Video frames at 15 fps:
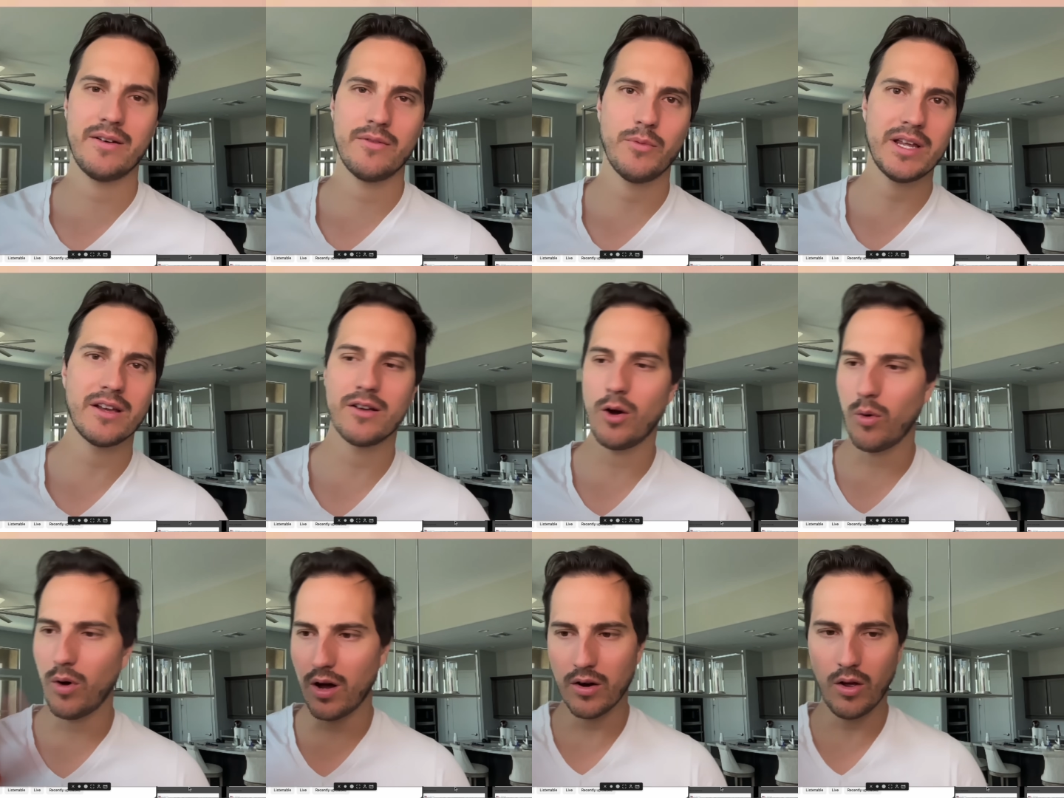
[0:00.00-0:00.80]
we could go
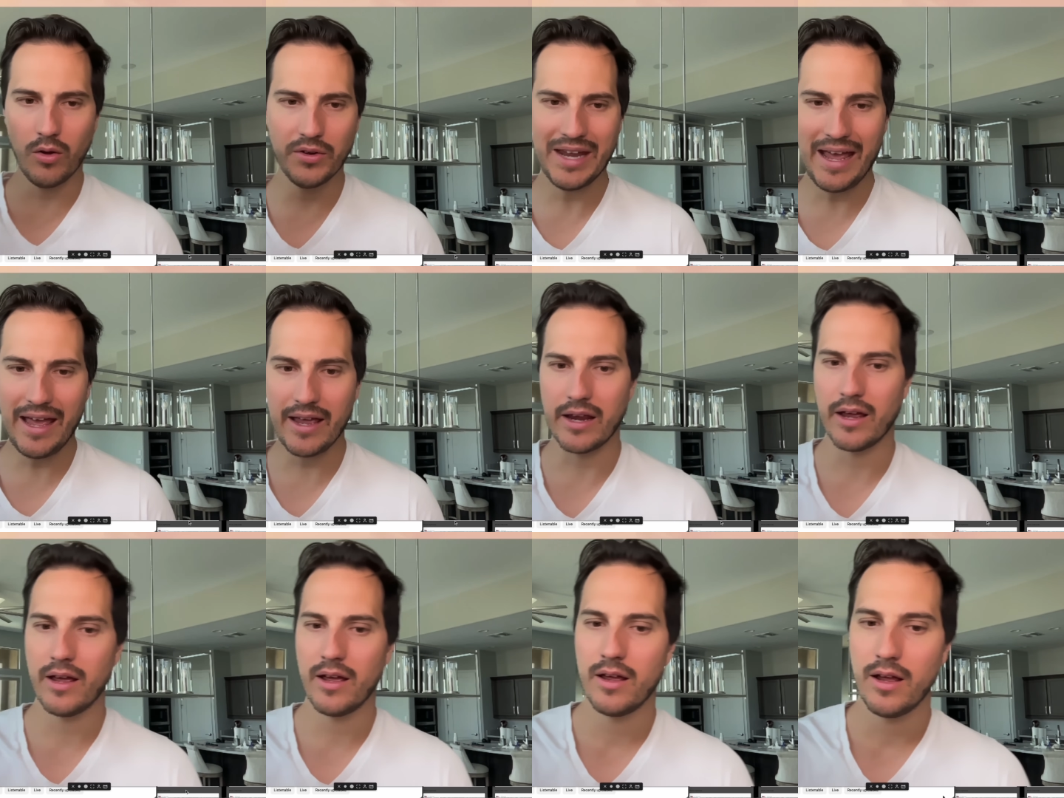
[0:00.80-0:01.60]
on all day
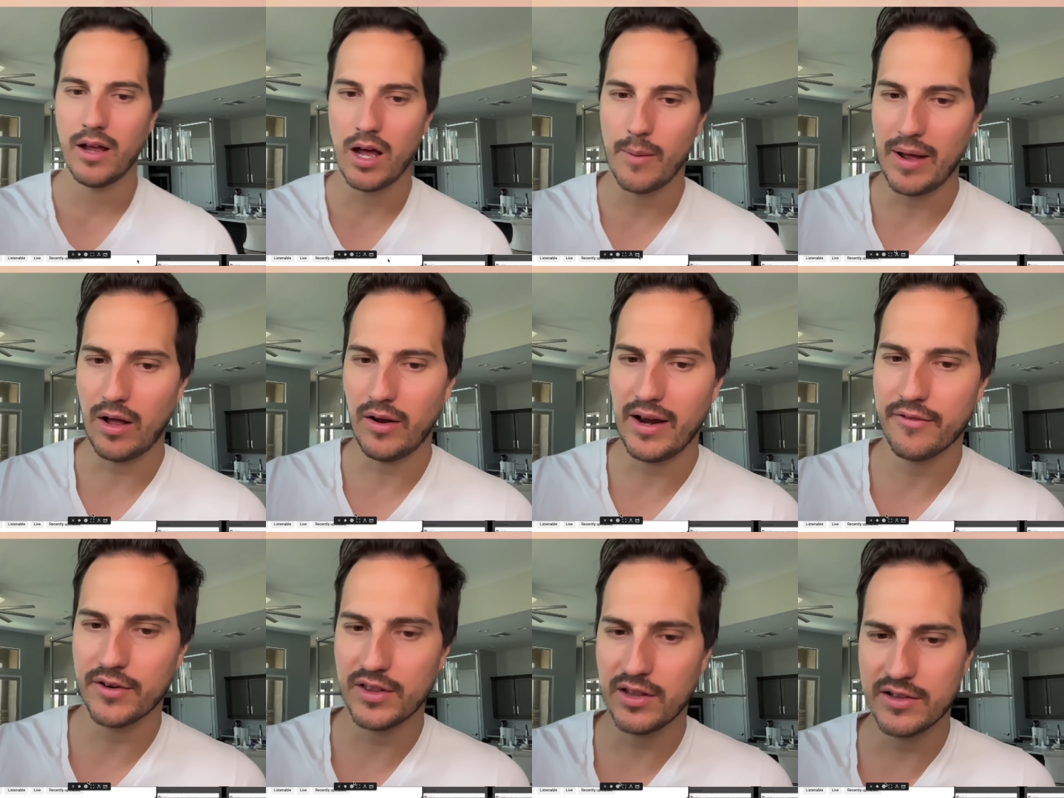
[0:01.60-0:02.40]
about
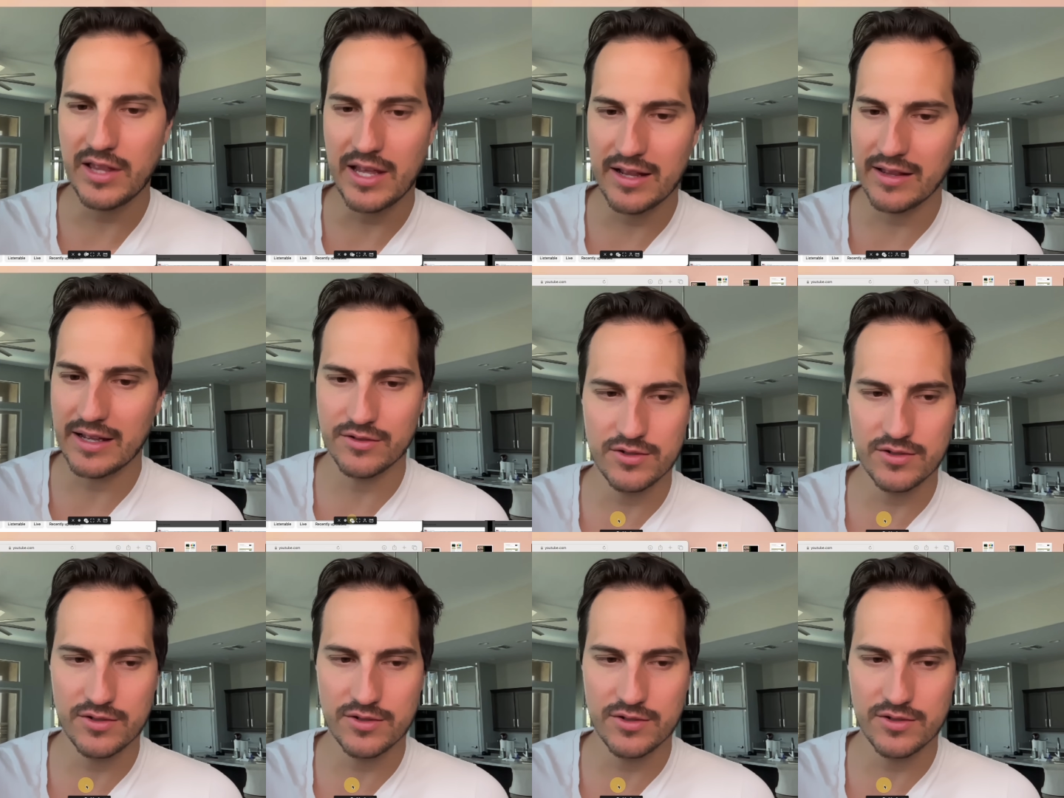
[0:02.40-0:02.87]
everything that's